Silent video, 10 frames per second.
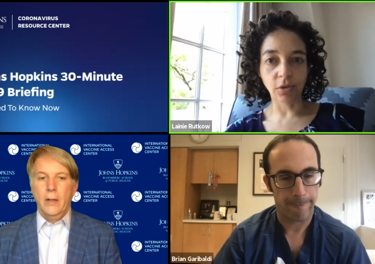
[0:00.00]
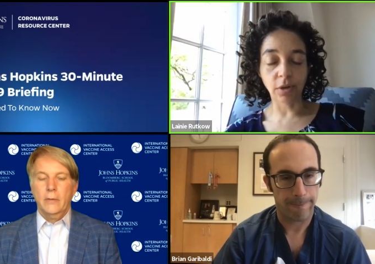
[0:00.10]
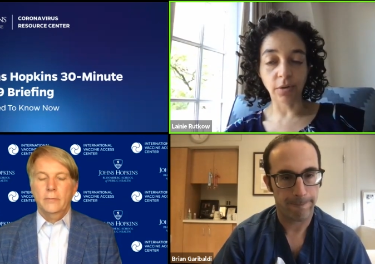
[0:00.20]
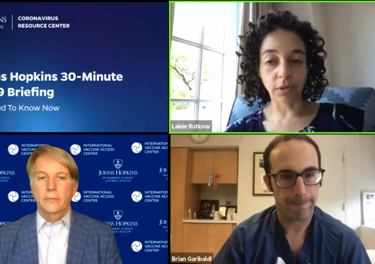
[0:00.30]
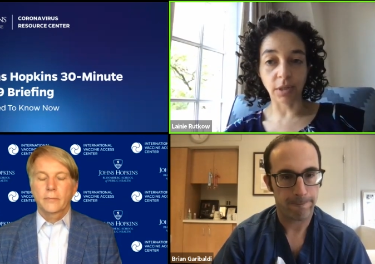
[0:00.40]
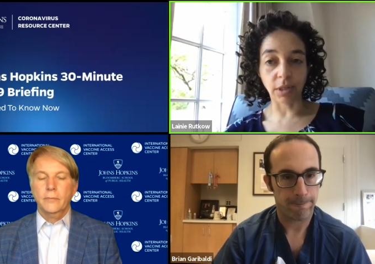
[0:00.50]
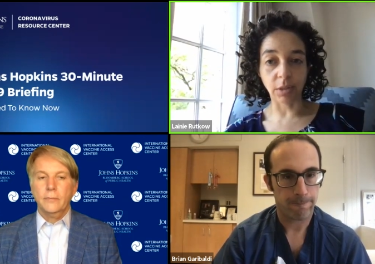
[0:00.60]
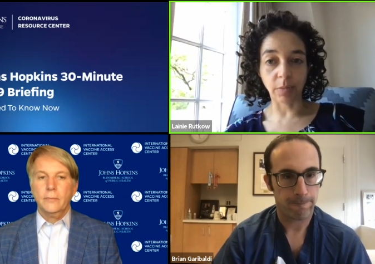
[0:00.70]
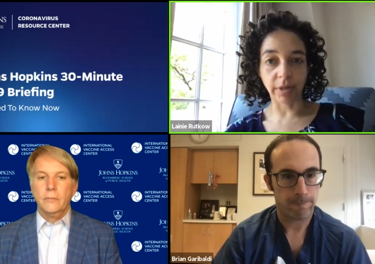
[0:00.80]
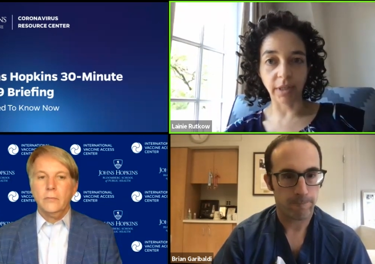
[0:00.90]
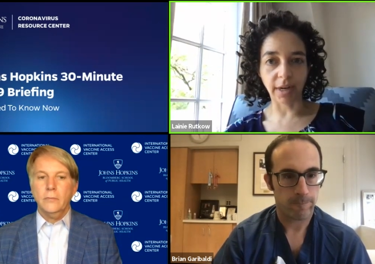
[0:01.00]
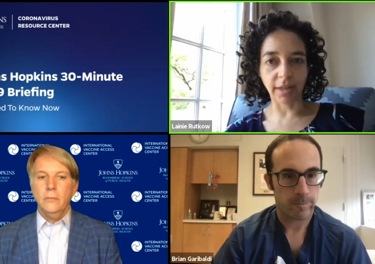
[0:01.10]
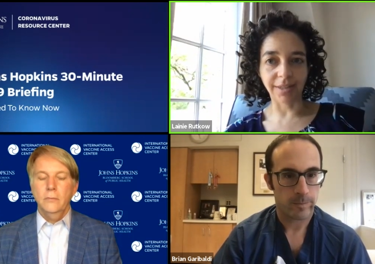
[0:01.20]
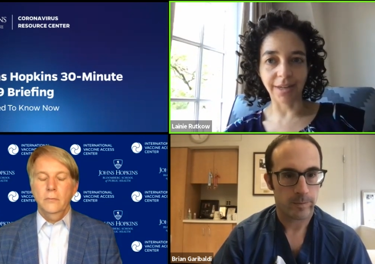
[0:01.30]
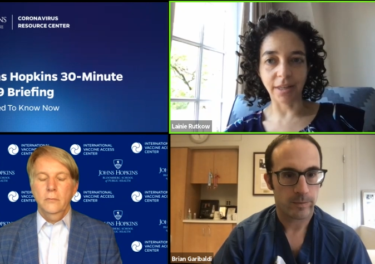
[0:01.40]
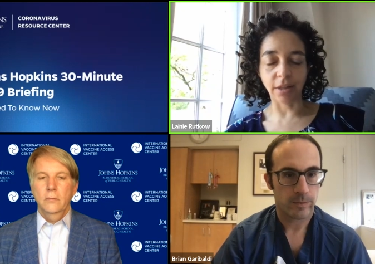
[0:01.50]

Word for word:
Speaker 1: two doses, but getting, say,